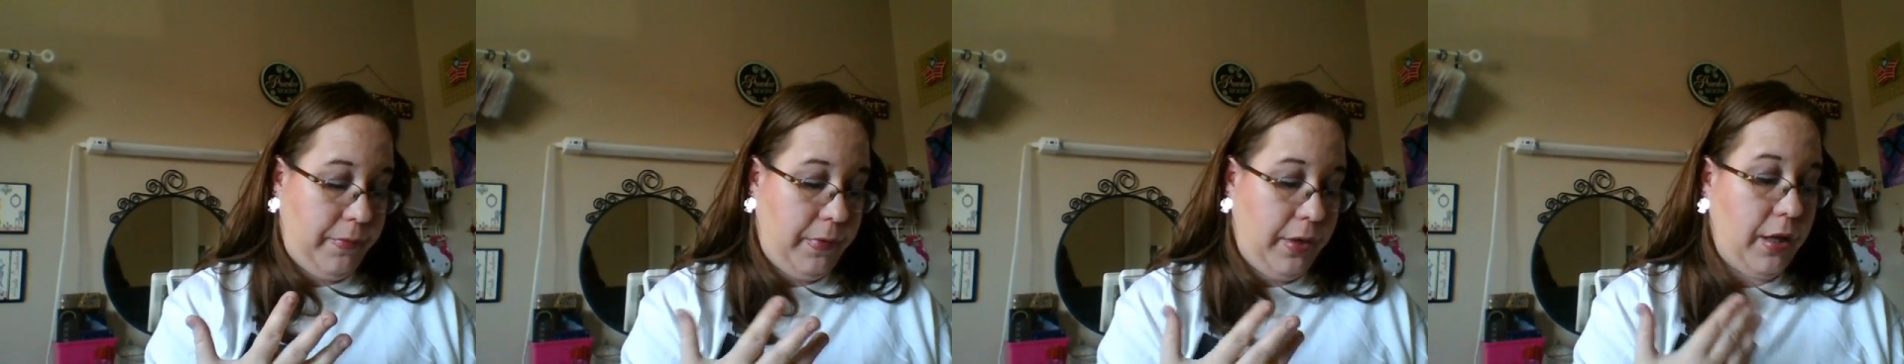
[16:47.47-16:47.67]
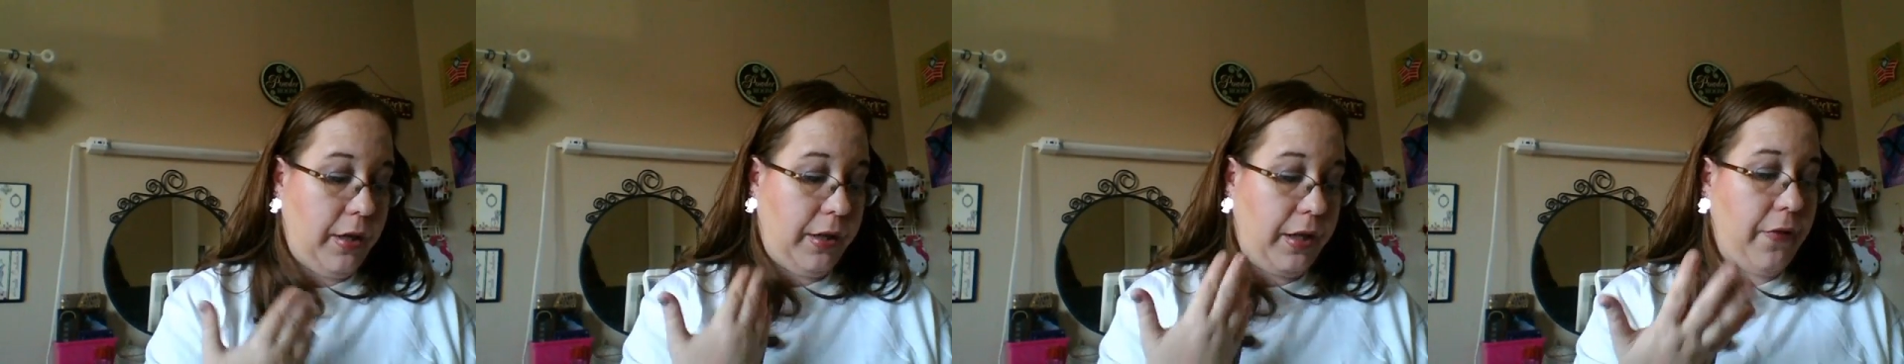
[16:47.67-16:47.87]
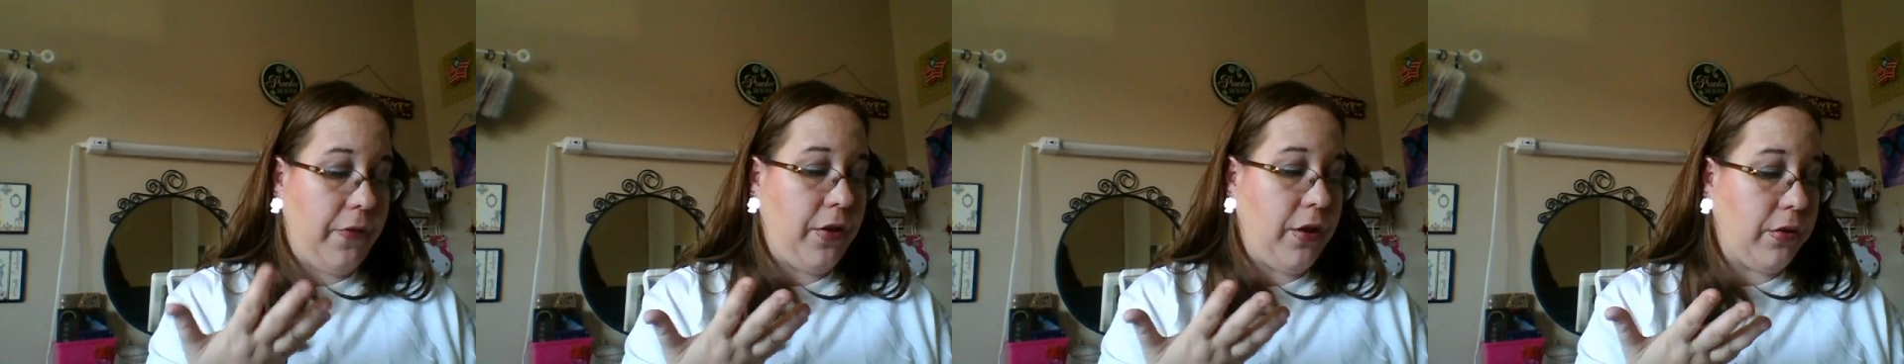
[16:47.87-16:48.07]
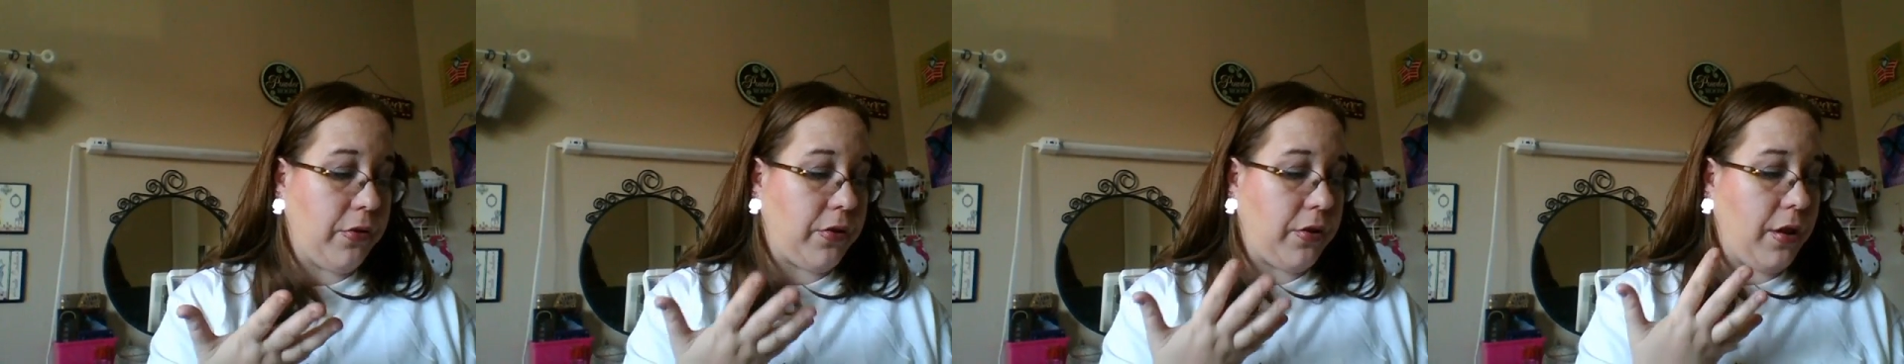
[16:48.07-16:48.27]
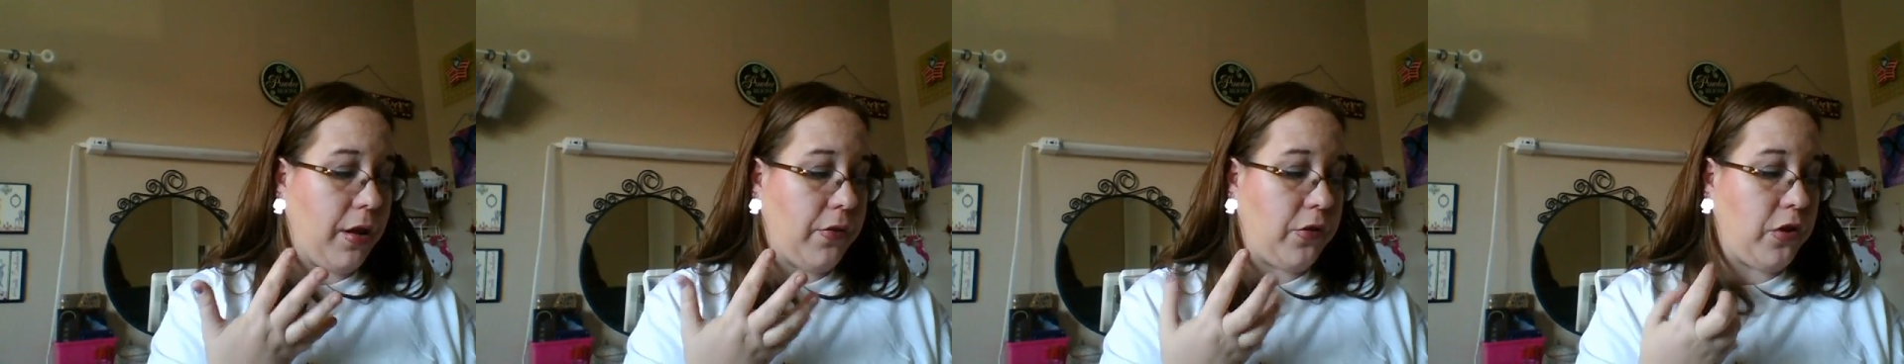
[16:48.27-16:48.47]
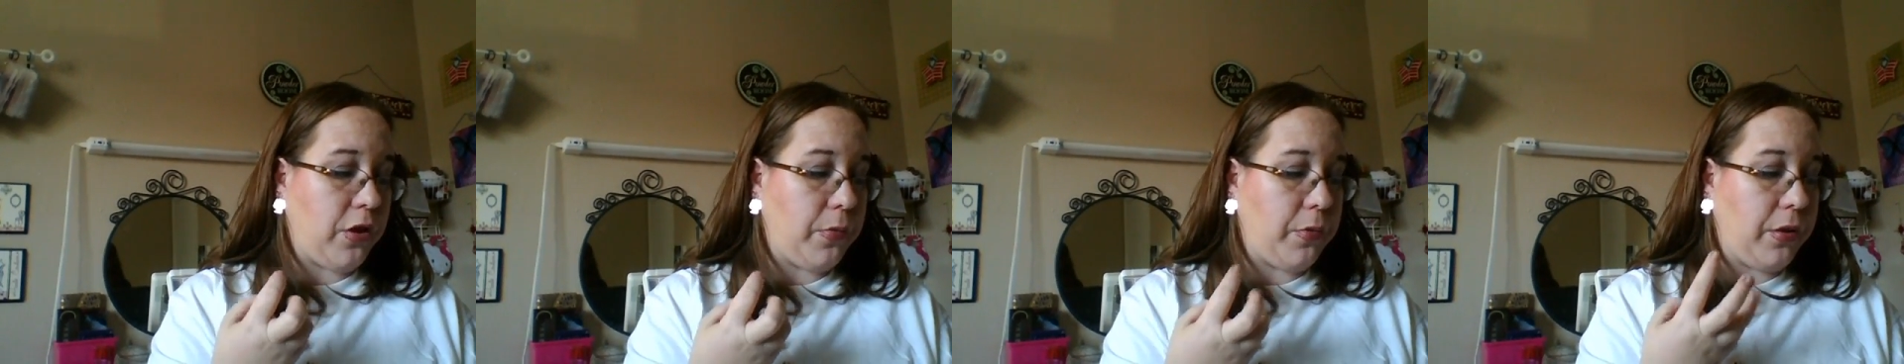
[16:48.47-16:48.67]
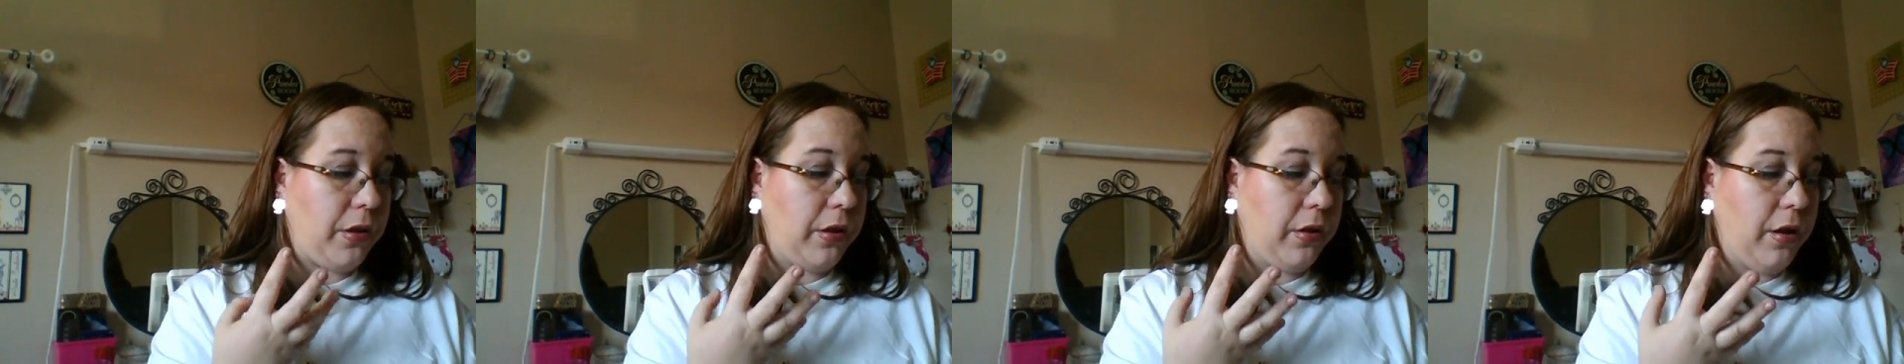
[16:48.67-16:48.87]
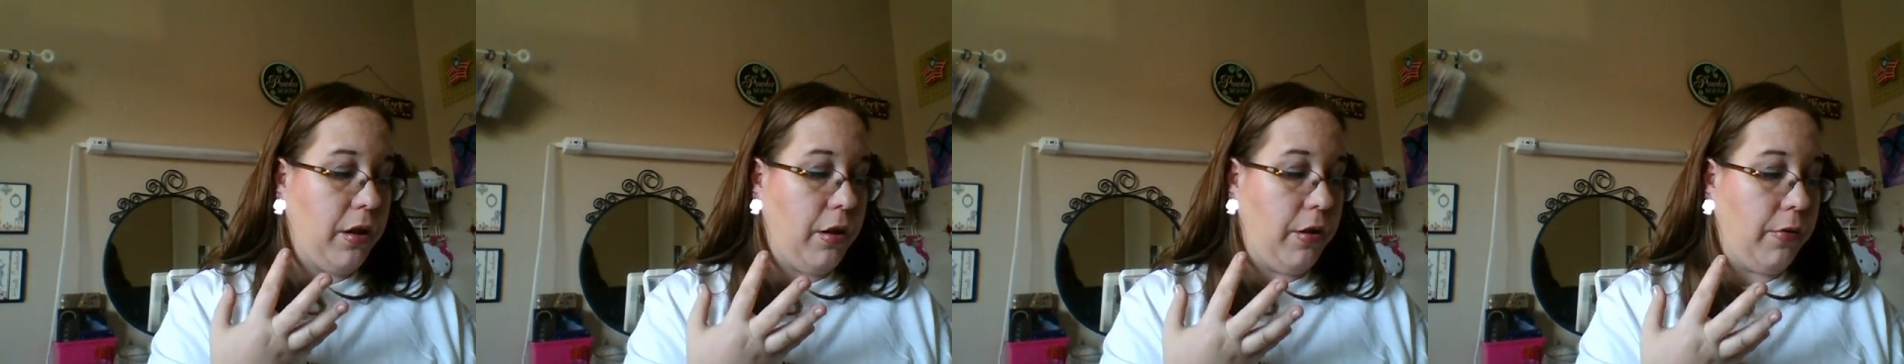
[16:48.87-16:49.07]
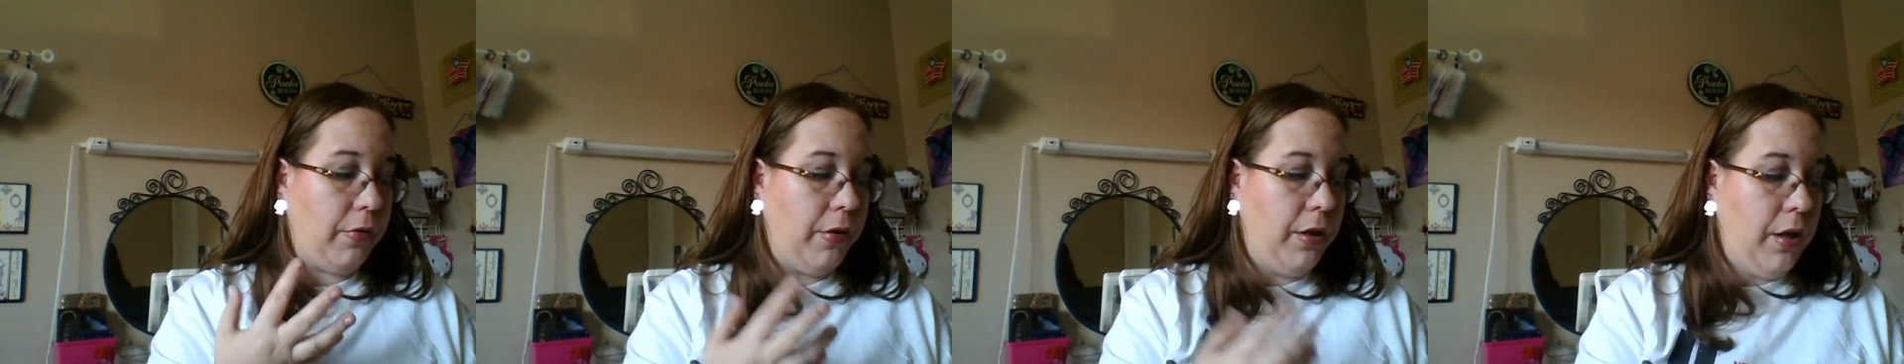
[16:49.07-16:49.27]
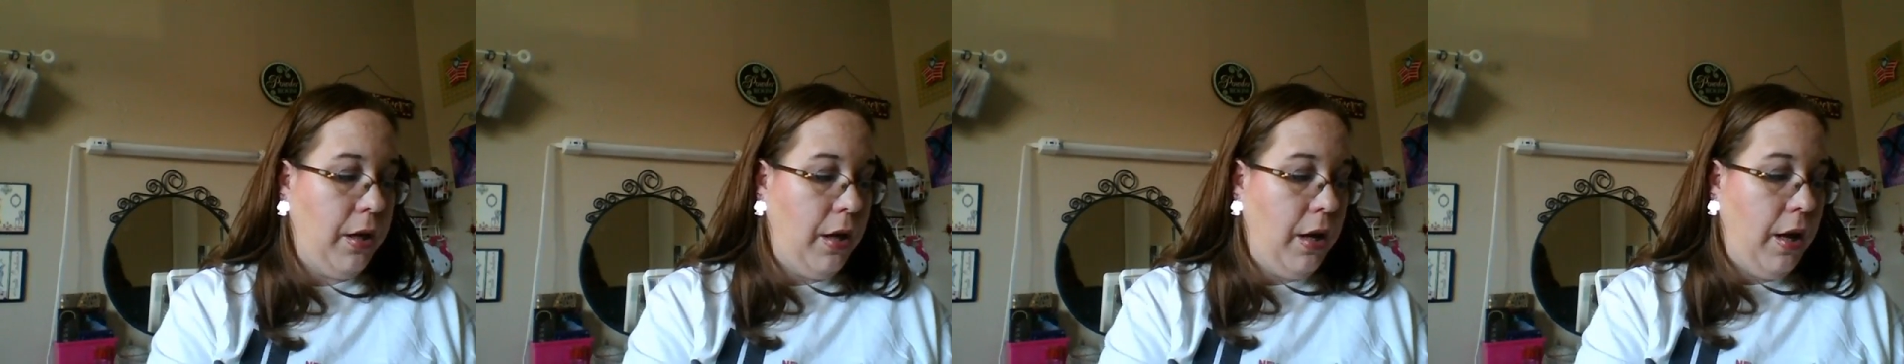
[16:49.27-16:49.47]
Give you a soft, shimmery glow,